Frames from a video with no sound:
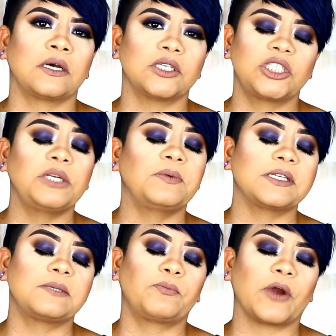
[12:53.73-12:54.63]
cheapest
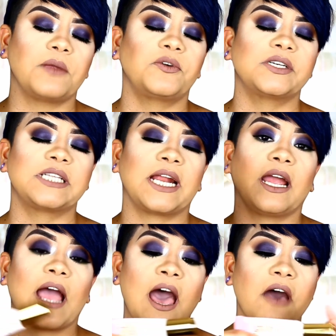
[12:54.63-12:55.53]
primers that I
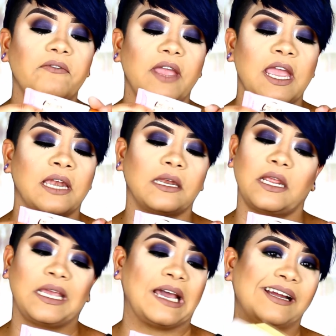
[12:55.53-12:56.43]
have, and
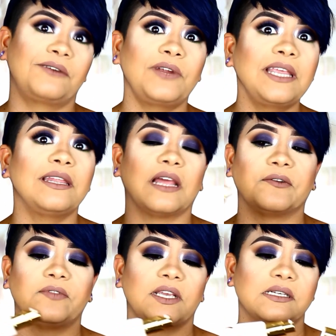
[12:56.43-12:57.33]
I really
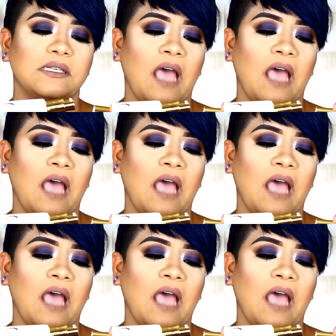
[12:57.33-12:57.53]
love this.